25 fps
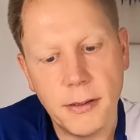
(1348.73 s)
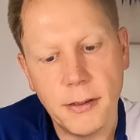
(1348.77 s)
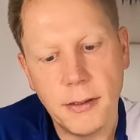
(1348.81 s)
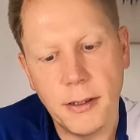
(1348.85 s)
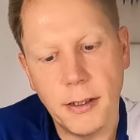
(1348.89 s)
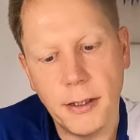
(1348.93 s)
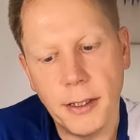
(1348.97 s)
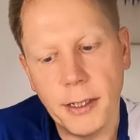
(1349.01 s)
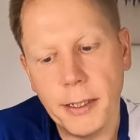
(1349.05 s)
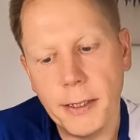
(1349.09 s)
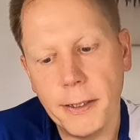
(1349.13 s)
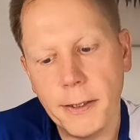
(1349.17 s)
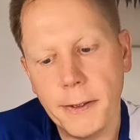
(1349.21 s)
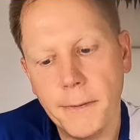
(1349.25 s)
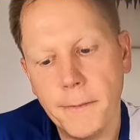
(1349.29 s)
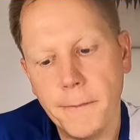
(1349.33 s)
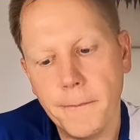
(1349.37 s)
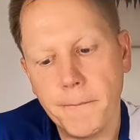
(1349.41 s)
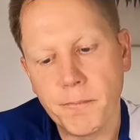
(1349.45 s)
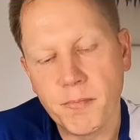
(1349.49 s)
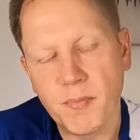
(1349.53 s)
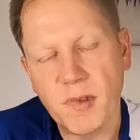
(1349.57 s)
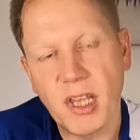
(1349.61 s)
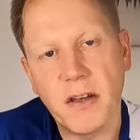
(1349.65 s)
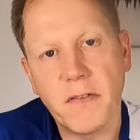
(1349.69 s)

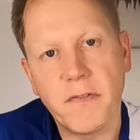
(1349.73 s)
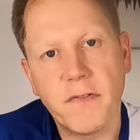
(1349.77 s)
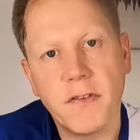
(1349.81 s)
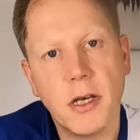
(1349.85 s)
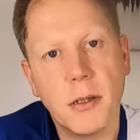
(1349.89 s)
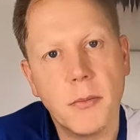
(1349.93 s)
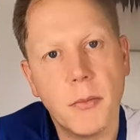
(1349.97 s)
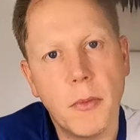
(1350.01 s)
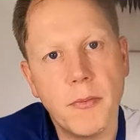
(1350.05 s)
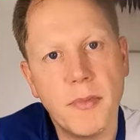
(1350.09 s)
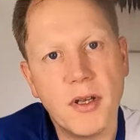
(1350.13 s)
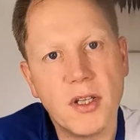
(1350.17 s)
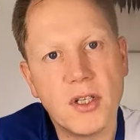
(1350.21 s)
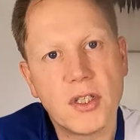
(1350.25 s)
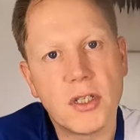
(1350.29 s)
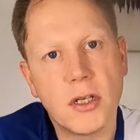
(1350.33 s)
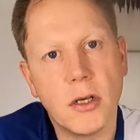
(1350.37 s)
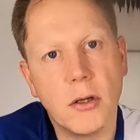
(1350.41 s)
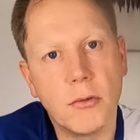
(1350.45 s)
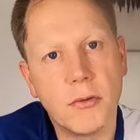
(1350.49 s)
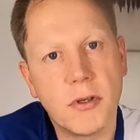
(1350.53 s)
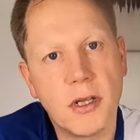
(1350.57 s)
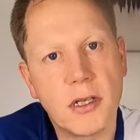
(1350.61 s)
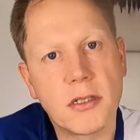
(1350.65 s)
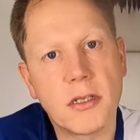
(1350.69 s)
That firmer
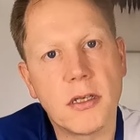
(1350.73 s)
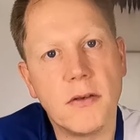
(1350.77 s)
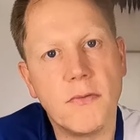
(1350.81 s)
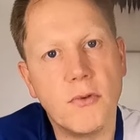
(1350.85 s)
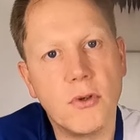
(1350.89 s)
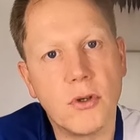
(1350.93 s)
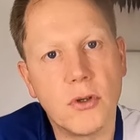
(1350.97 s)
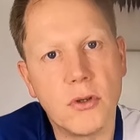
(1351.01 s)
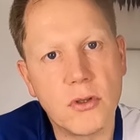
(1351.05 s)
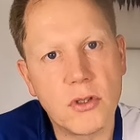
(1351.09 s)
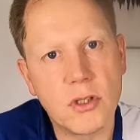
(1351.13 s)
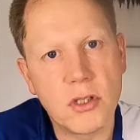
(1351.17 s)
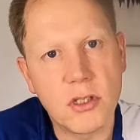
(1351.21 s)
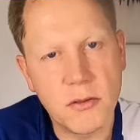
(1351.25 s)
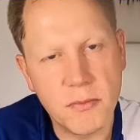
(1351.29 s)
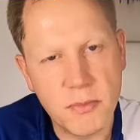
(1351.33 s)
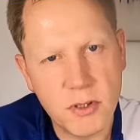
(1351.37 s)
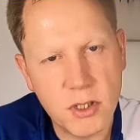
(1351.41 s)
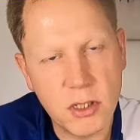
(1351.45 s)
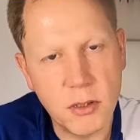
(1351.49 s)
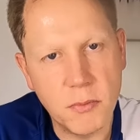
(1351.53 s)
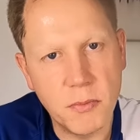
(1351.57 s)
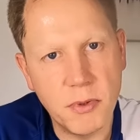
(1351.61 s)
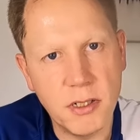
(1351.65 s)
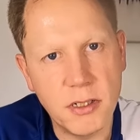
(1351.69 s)
midsole does give you good
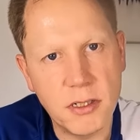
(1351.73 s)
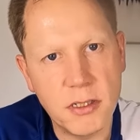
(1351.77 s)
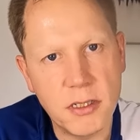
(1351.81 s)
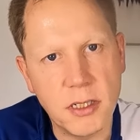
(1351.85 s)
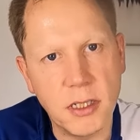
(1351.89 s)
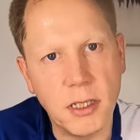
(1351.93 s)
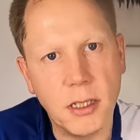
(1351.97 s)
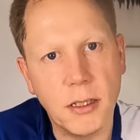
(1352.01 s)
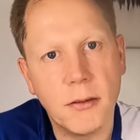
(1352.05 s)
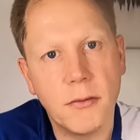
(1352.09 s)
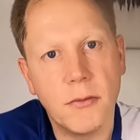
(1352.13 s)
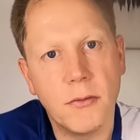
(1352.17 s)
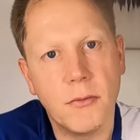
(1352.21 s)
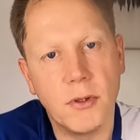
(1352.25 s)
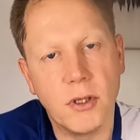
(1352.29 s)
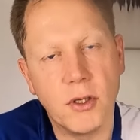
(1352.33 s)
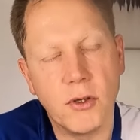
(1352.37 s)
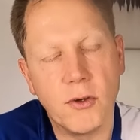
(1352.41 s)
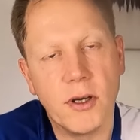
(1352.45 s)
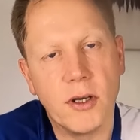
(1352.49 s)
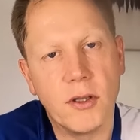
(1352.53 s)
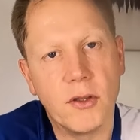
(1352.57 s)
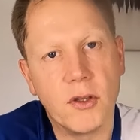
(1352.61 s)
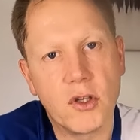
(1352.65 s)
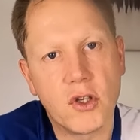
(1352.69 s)
stability when
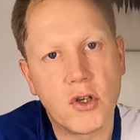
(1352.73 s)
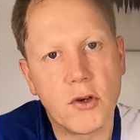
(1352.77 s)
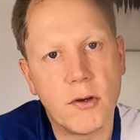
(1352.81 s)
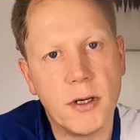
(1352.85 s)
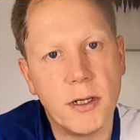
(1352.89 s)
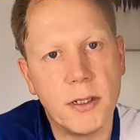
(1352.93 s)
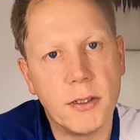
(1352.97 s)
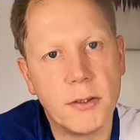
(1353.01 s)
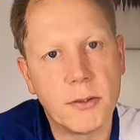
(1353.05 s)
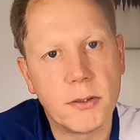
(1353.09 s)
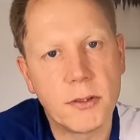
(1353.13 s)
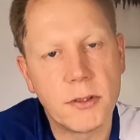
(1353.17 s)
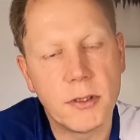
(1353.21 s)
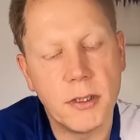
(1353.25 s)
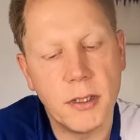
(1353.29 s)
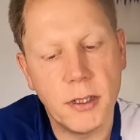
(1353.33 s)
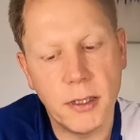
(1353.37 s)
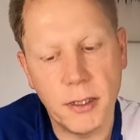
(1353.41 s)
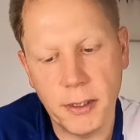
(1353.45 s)
you're out on the trails,